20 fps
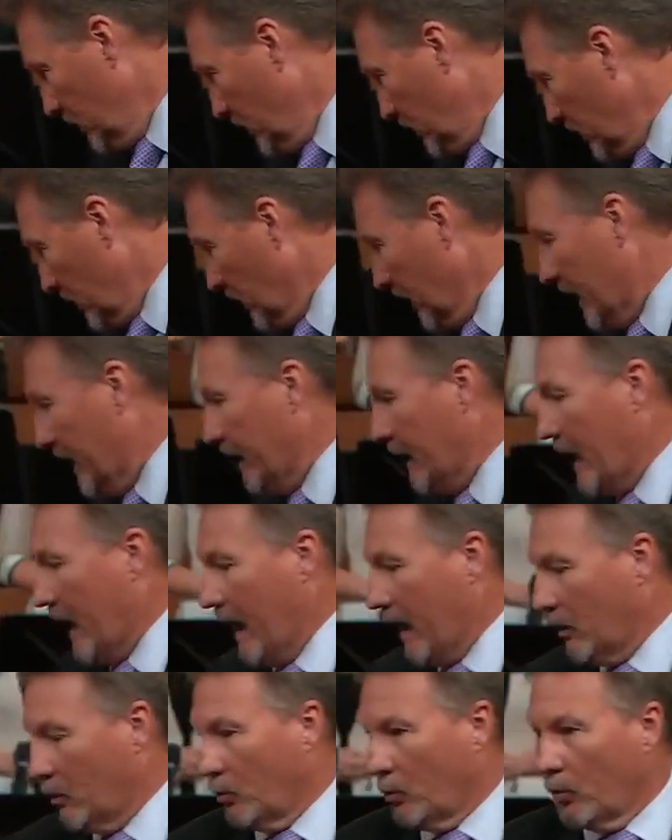laid
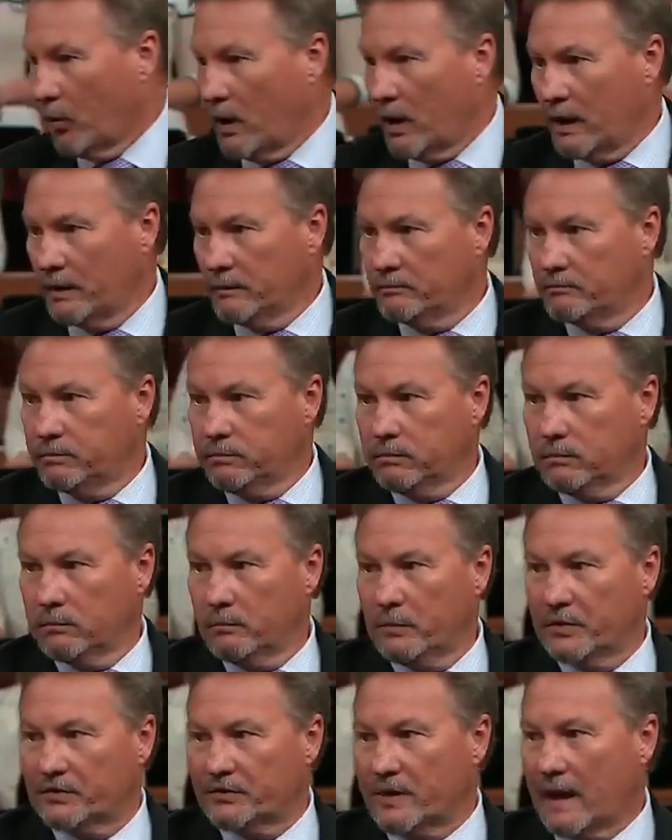out one
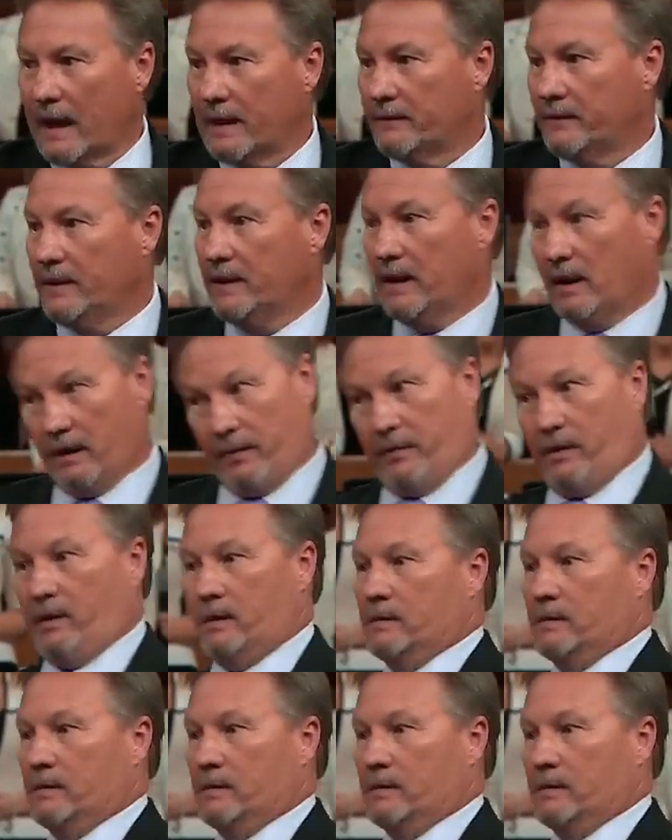beside the other.